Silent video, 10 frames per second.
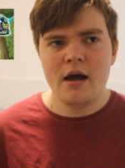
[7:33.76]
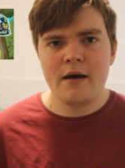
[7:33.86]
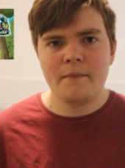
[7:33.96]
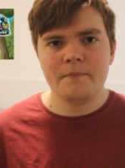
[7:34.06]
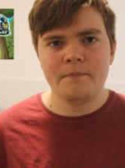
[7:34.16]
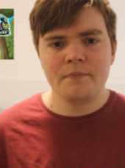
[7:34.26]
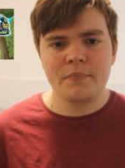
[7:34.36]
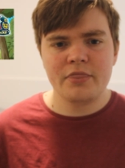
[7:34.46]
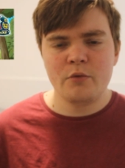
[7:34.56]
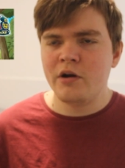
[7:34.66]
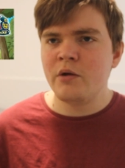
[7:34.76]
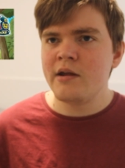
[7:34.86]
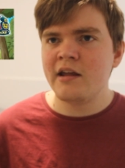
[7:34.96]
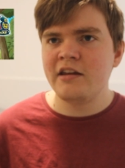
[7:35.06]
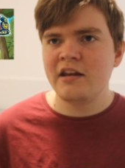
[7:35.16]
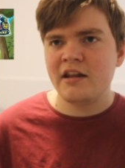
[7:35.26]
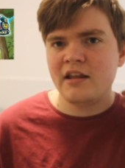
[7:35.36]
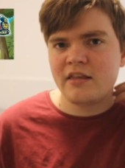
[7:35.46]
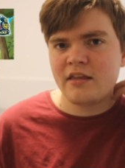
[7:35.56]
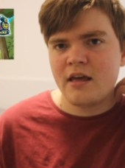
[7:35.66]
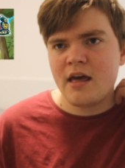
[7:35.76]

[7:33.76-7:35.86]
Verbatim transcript: um, the Wind Waker did it.